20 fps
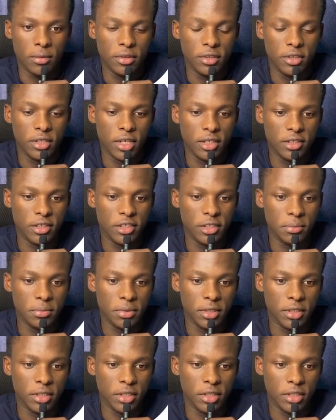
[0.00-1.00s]

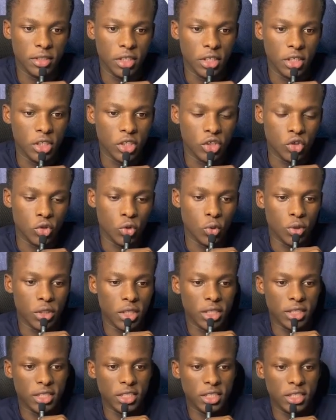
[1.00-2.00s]
ChatGPT. So we are
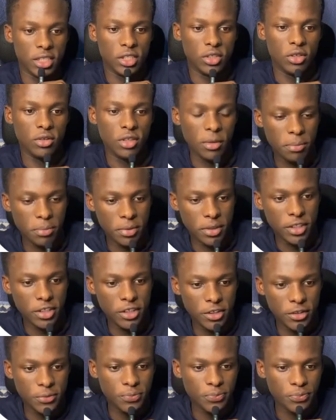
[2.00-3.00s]
seeing here on the
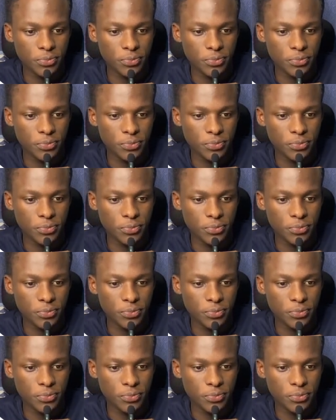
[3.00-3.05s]
page,